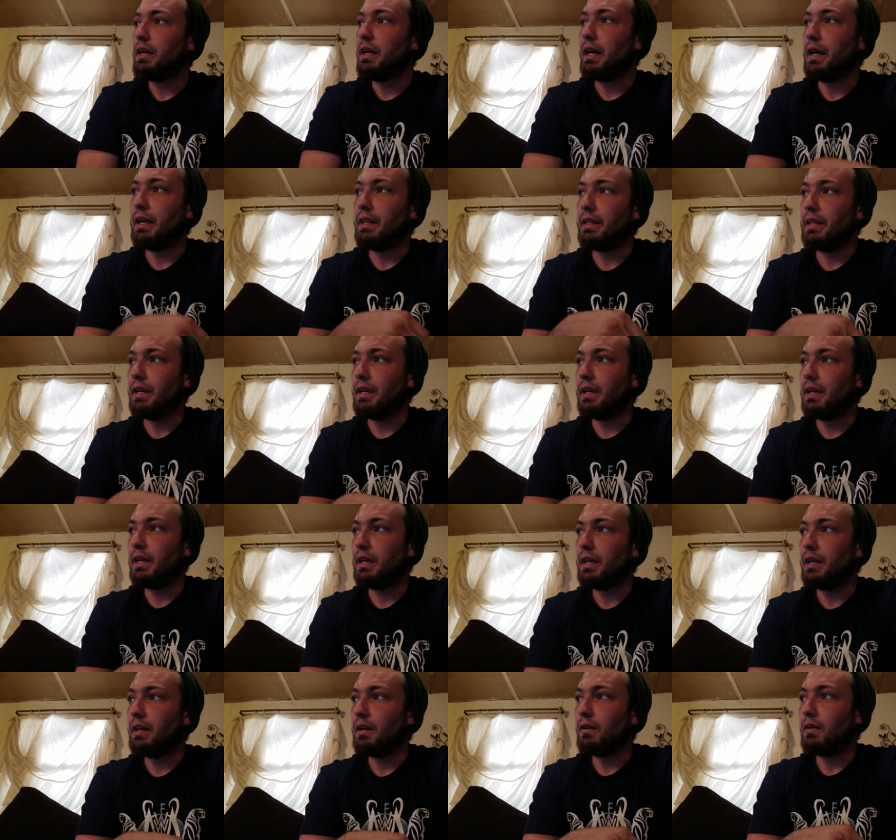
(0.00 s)
and
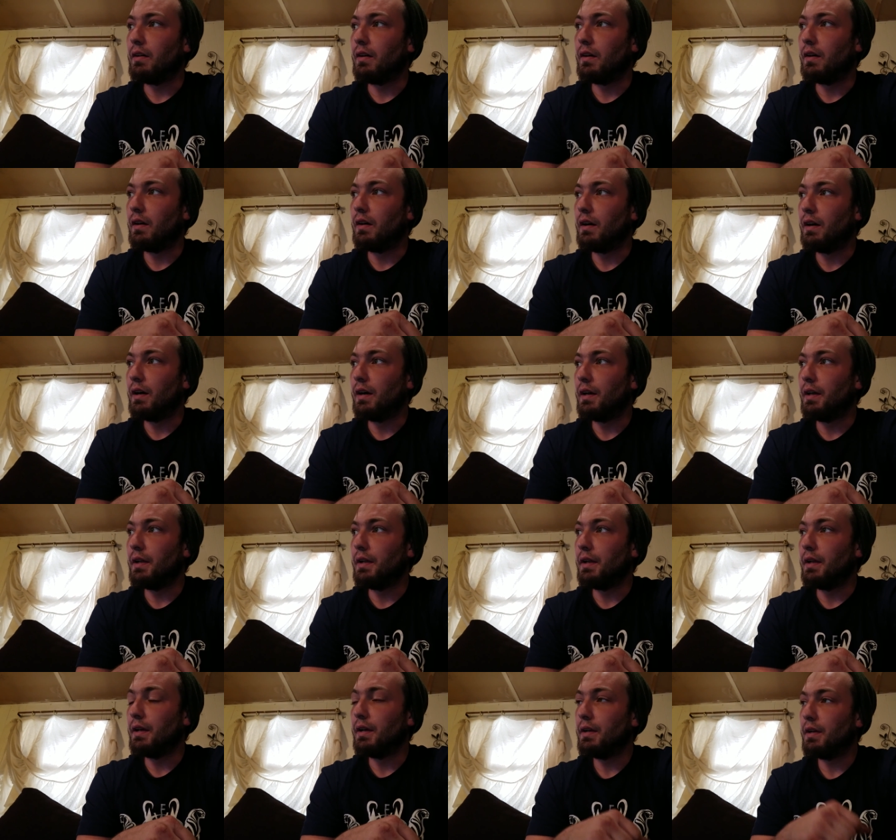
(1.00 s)
then
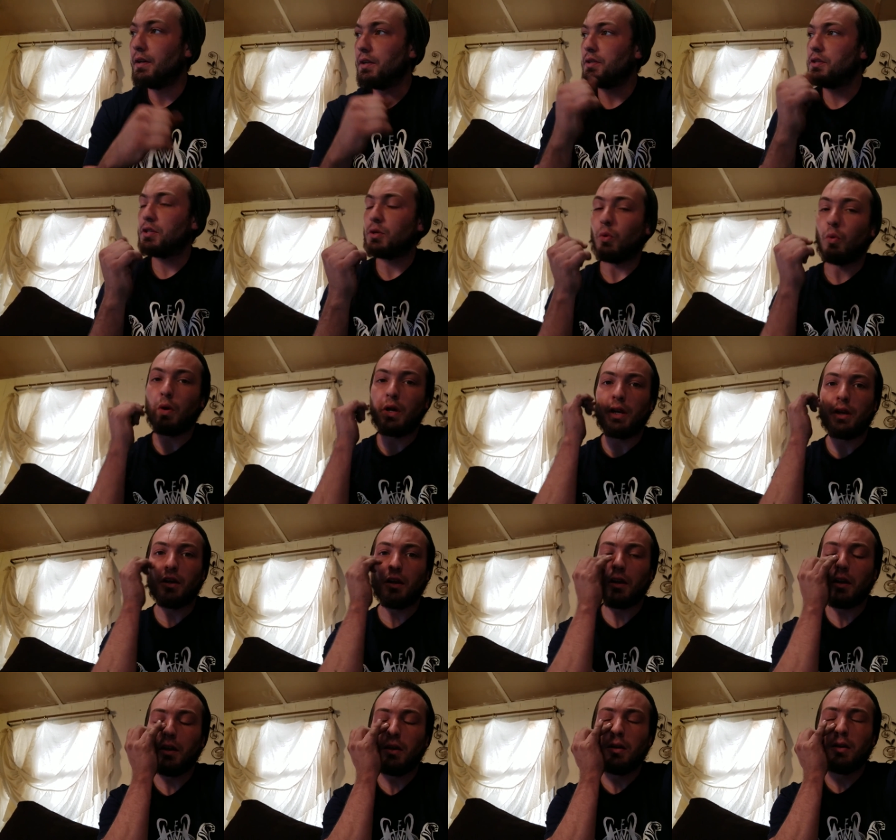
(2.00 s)
on
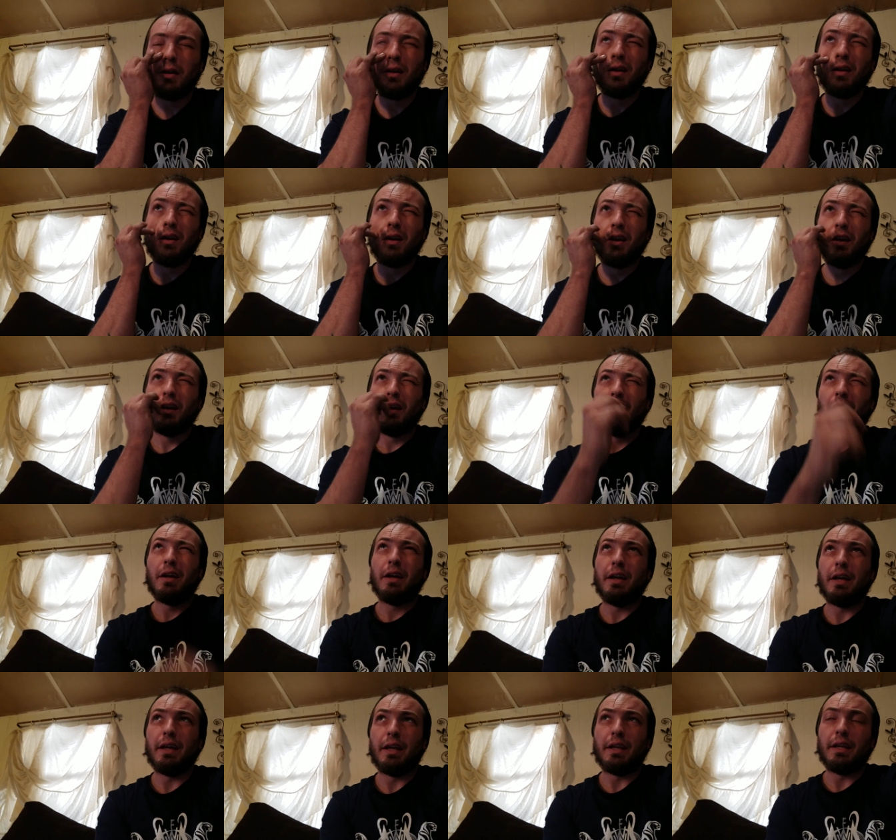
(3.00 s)
Twitter
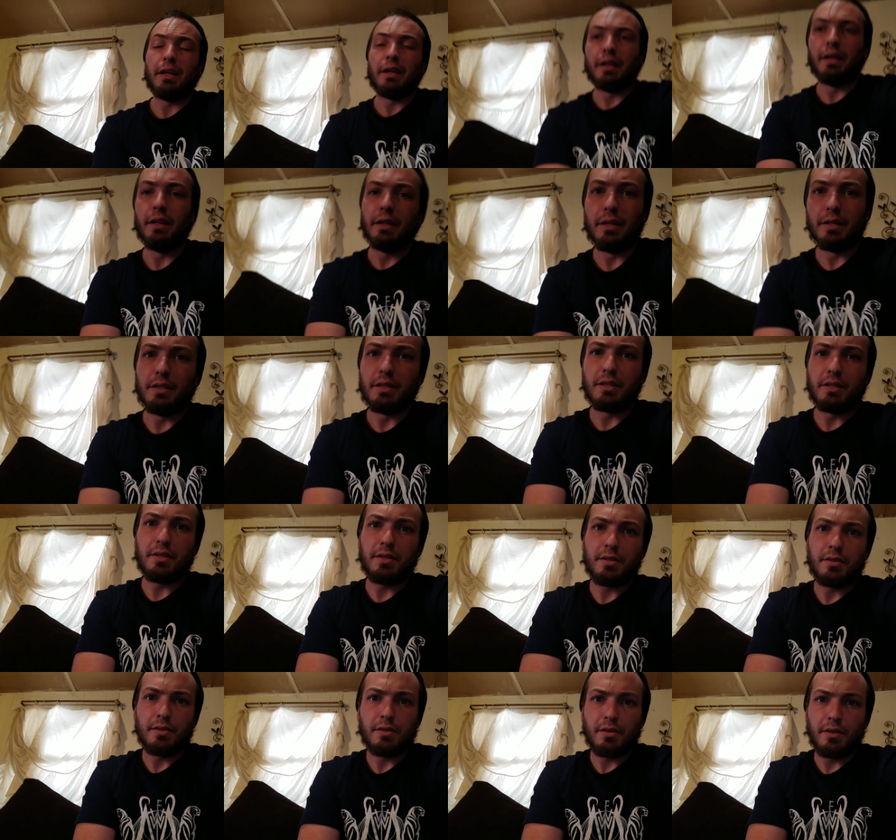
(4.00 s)
it
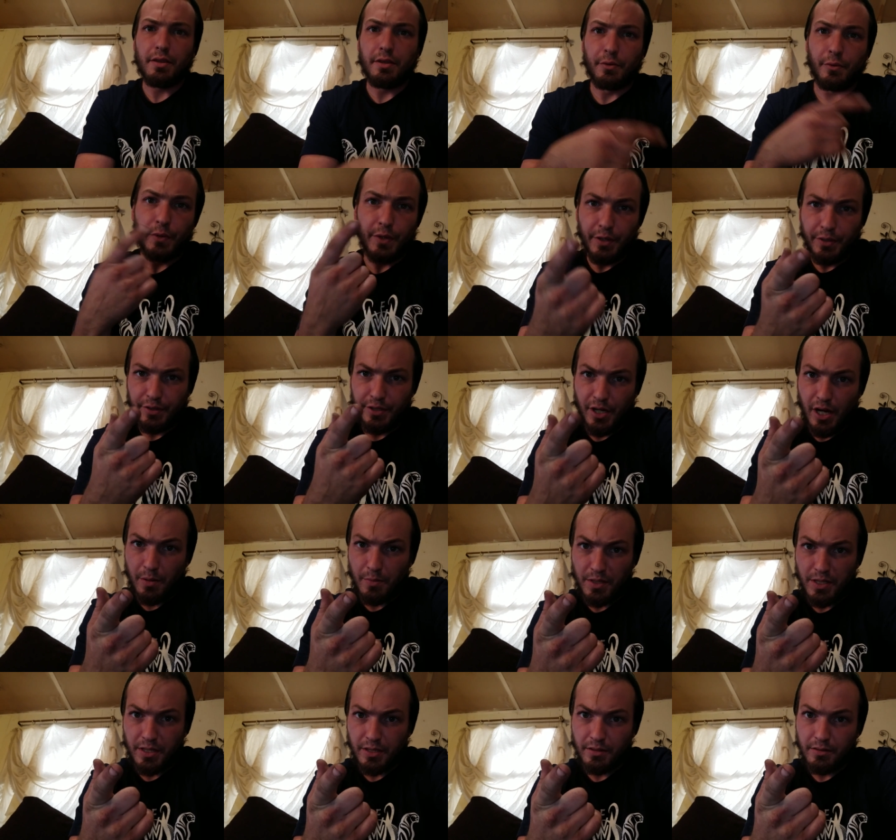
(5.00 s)
is the real
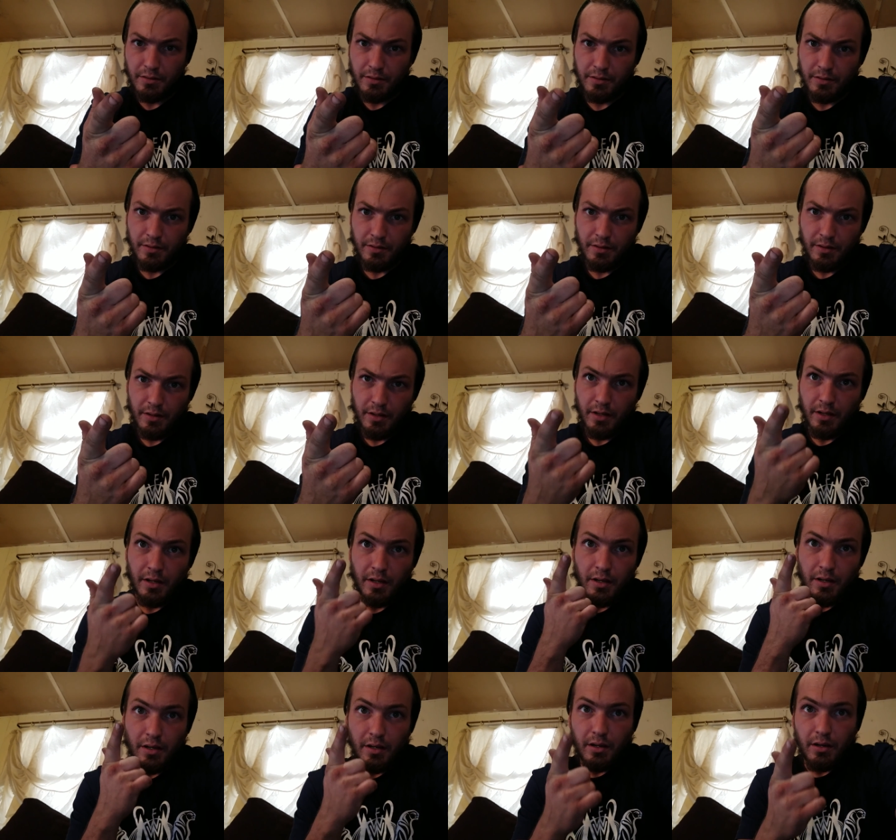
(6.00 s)
Jamison
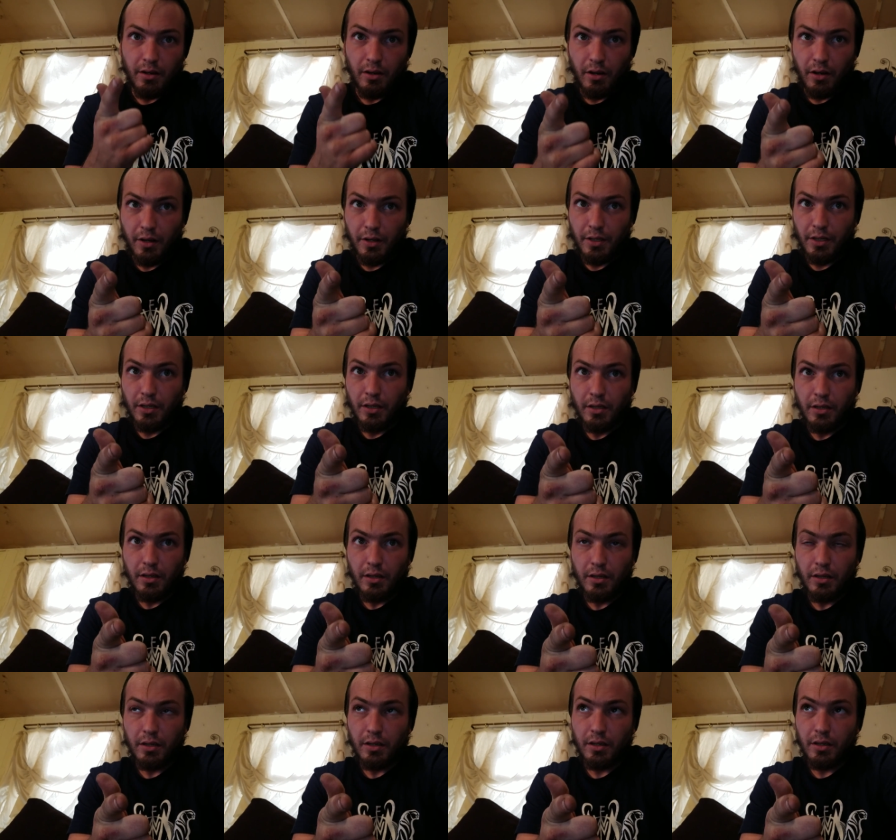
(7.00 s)
on
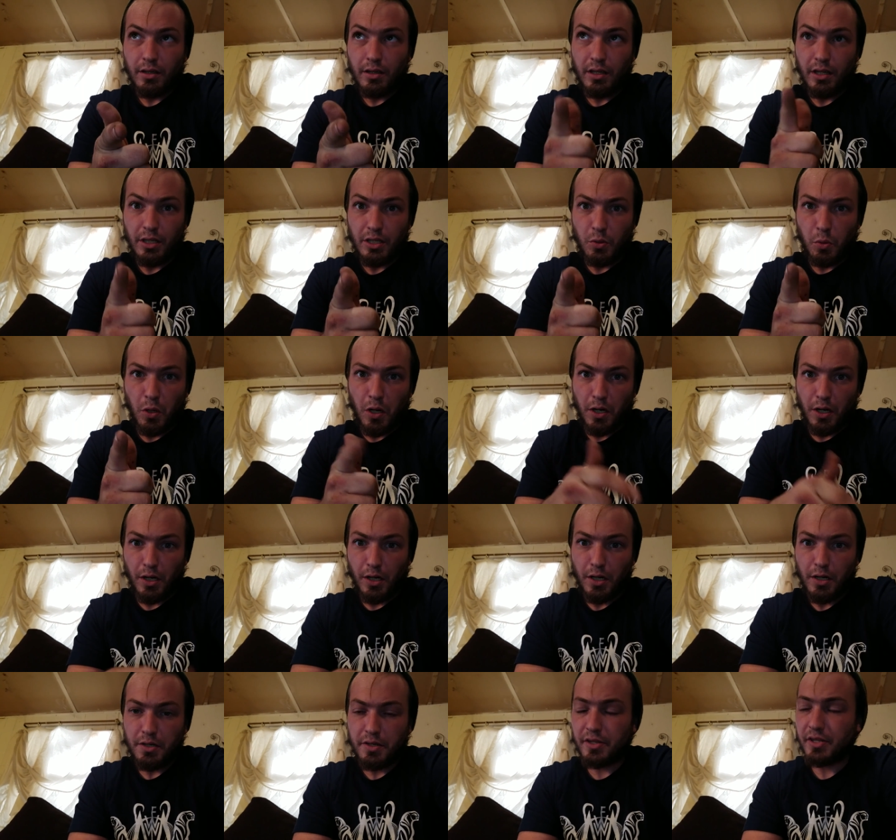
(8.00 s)
the
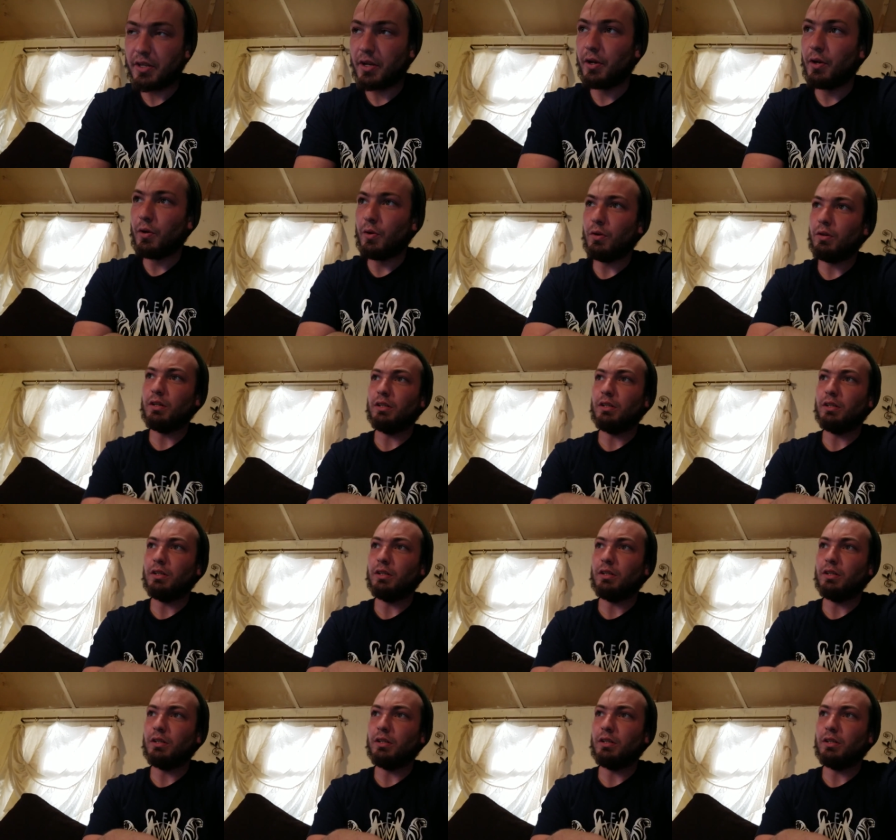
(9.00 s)
twatter. So